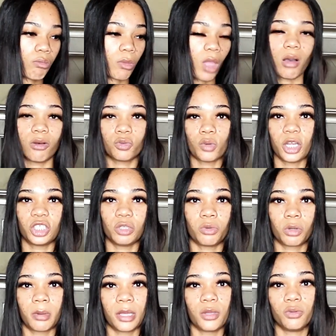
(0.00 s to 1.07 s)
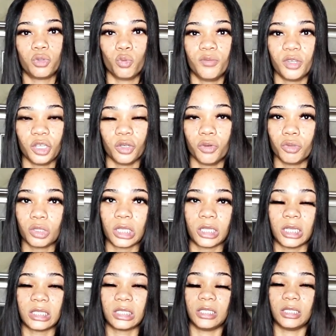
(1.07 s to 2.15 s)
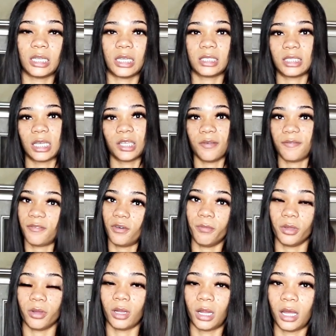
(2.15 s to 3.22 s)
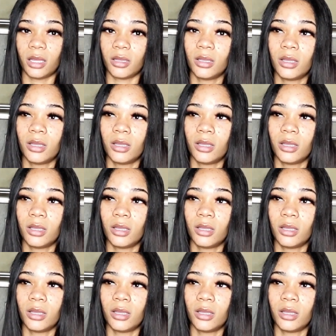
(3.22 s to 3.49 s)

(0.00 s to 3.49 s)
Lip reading: I was watching one of my YouTube videos and I seen that I say You Feel Me a lot.